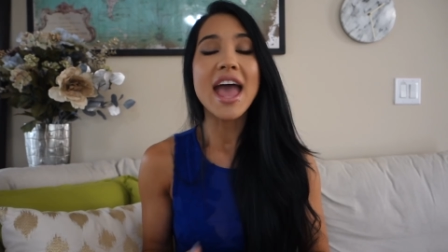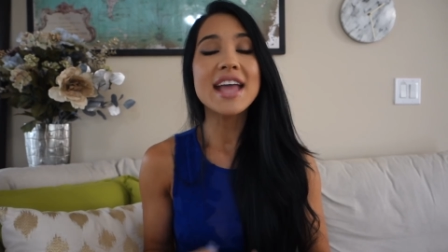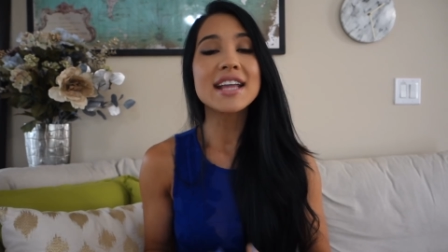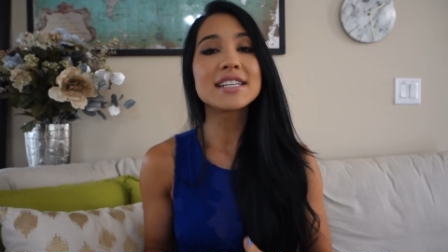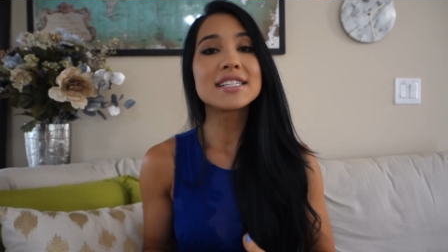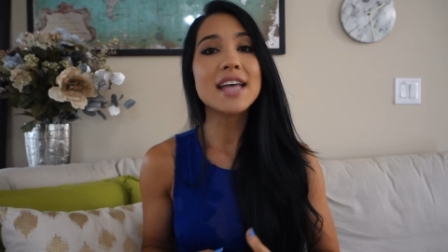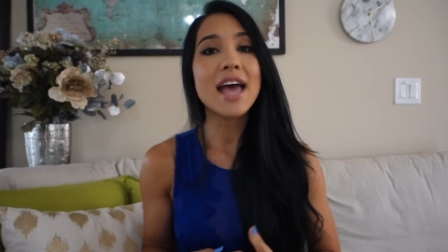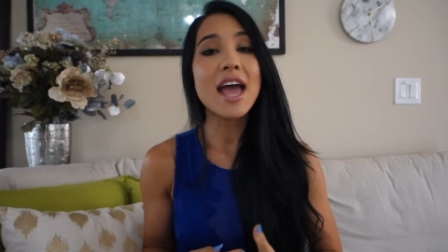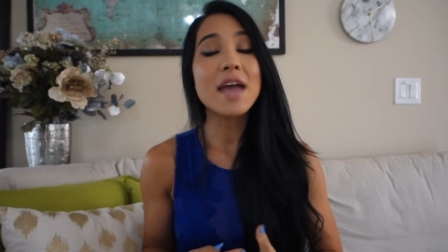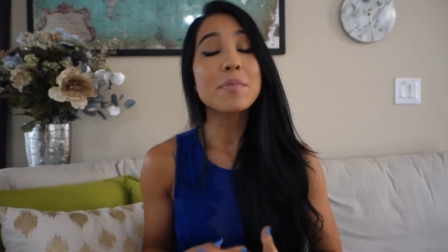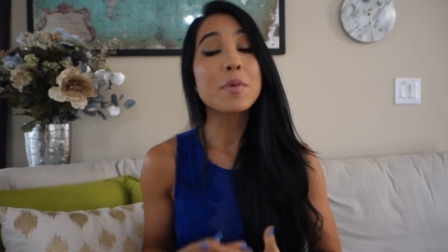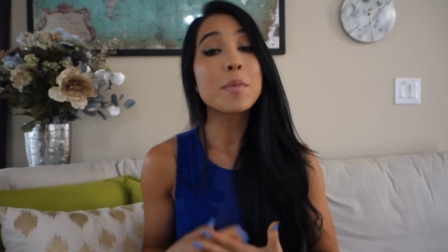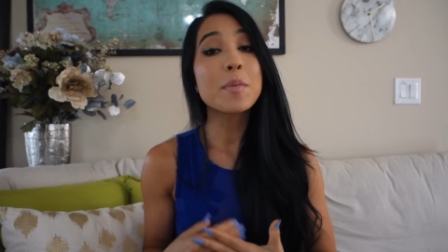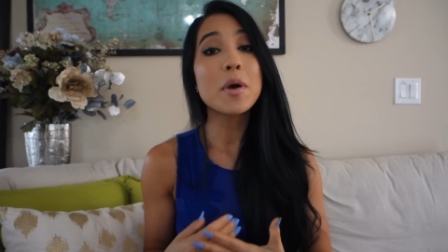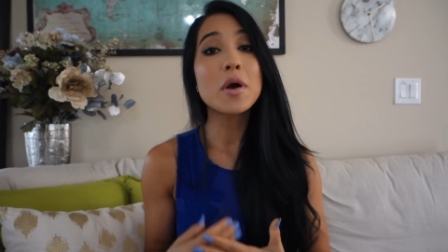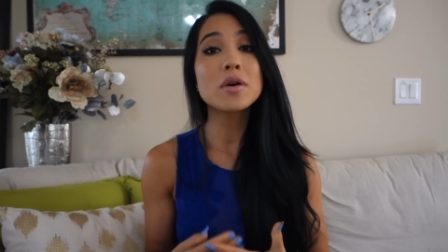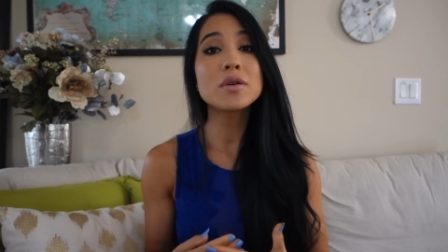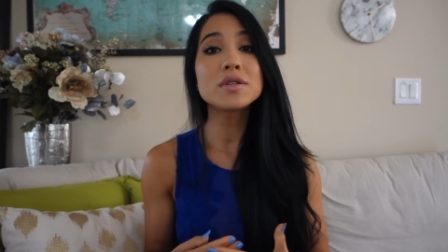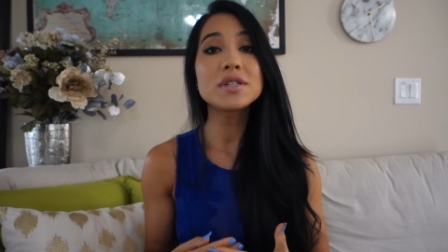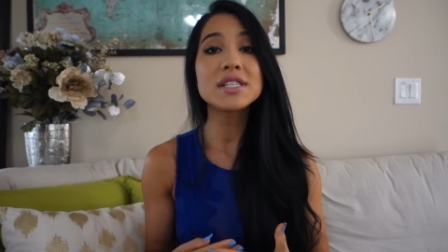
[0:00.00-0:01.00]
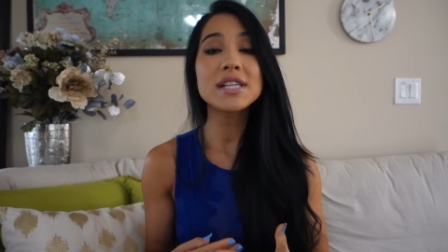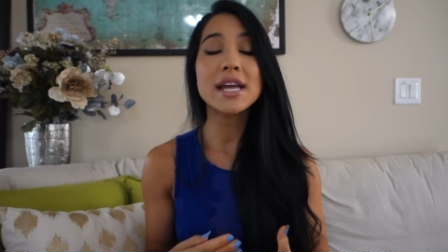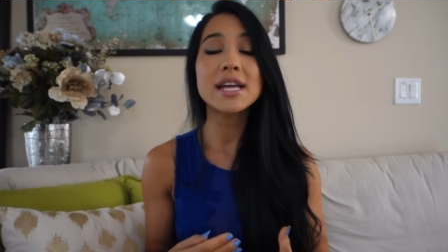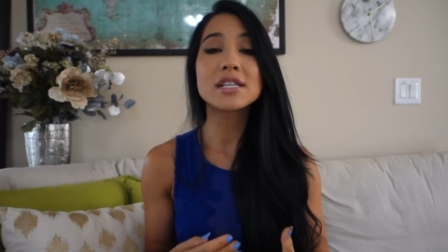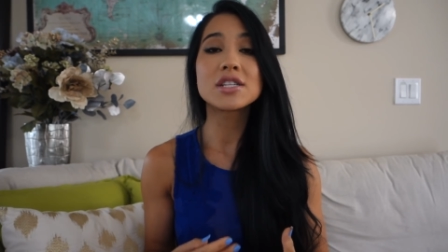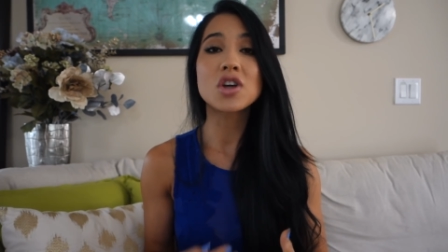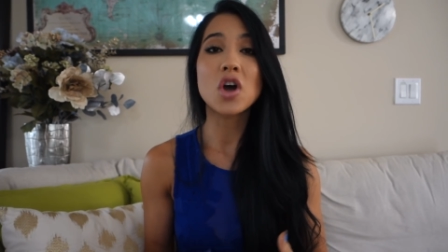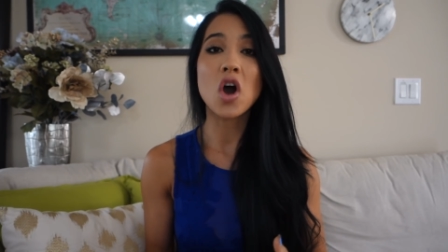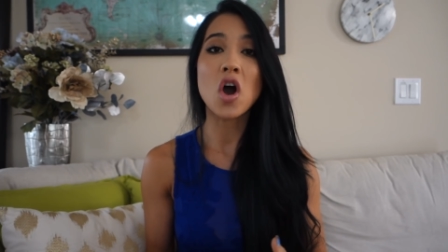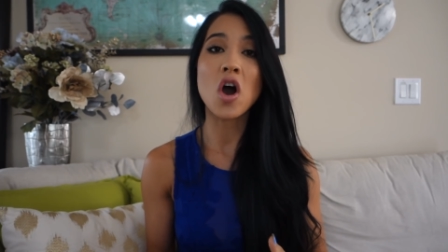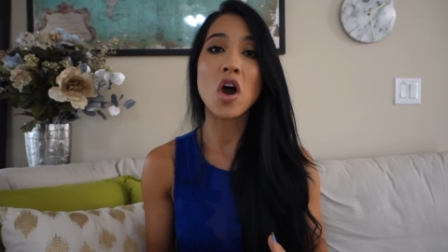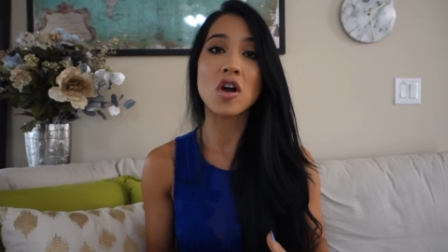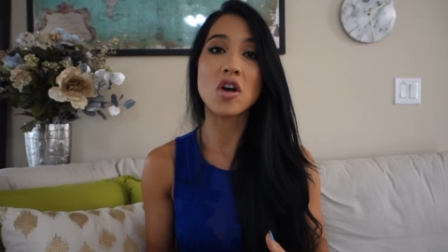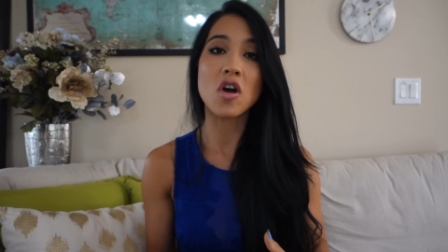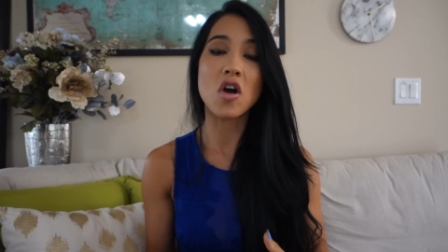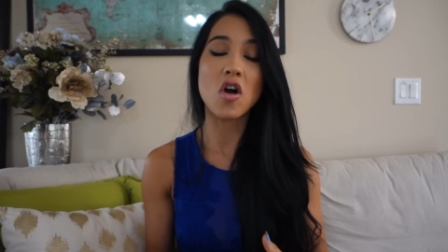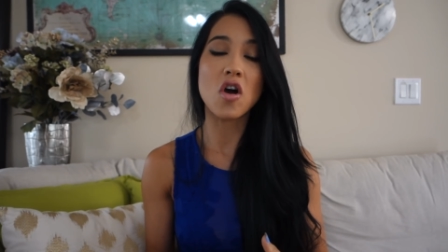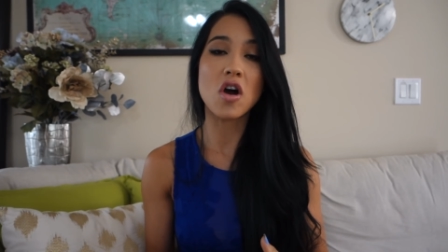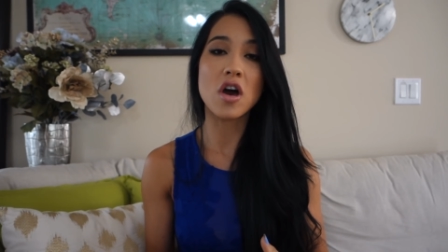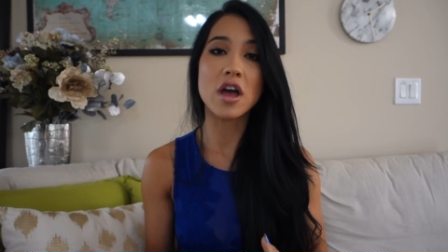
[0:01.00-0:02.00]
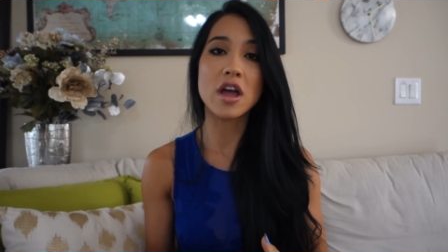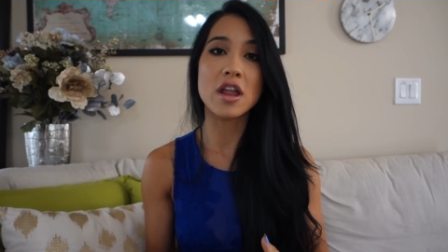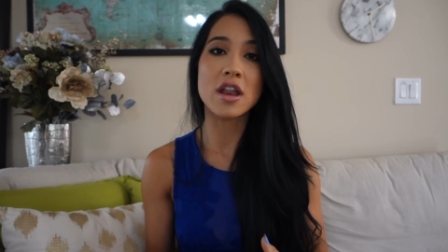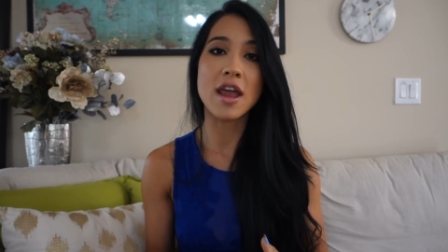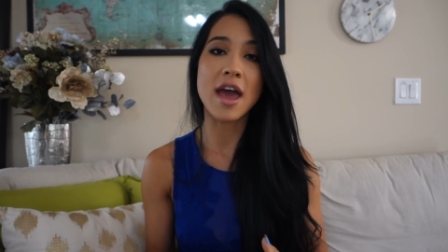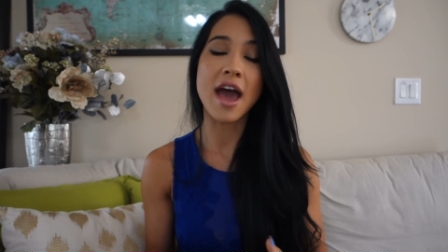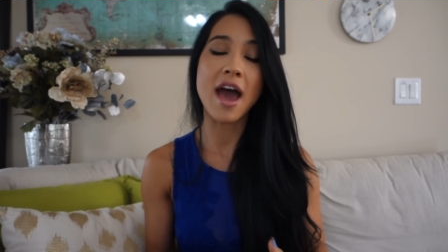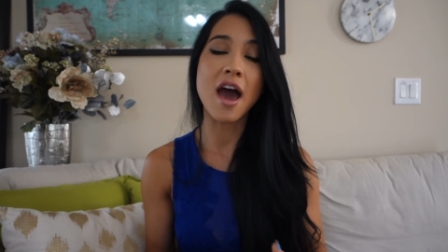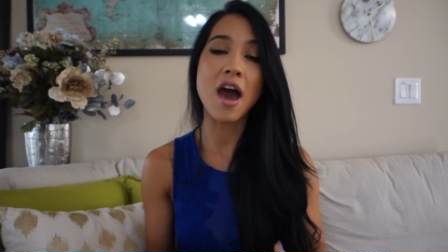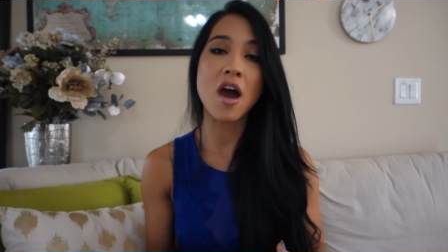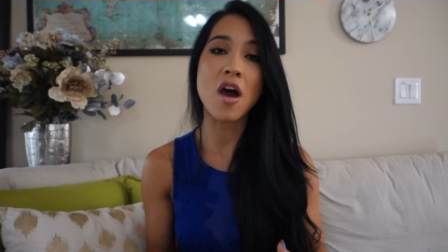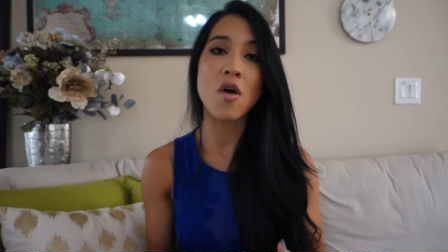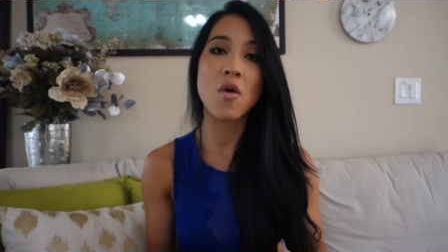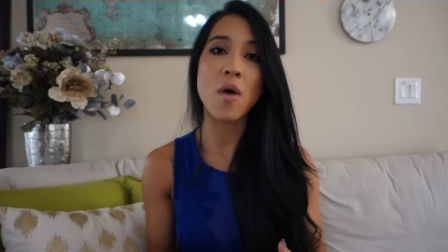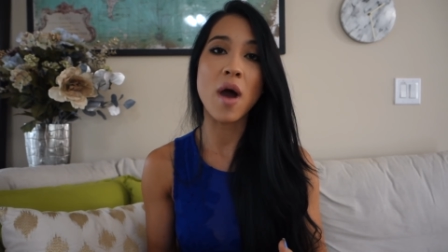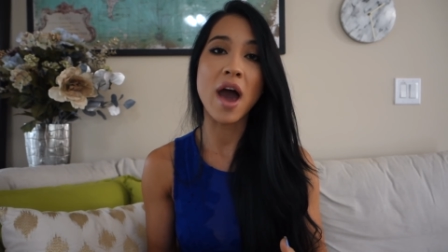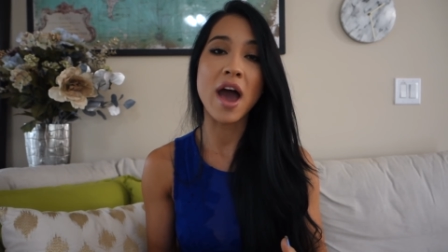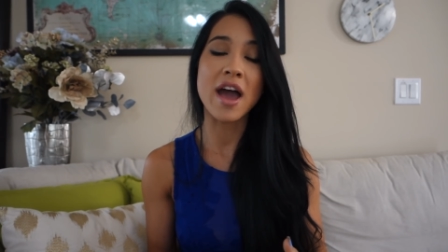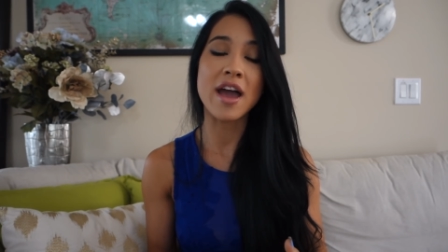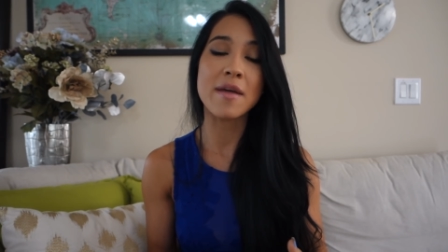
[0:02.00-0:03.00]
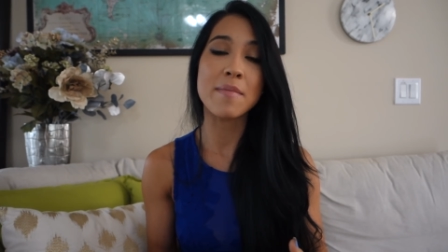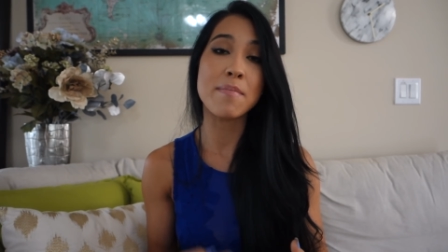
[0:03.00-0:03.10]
And I proposed a talk on how I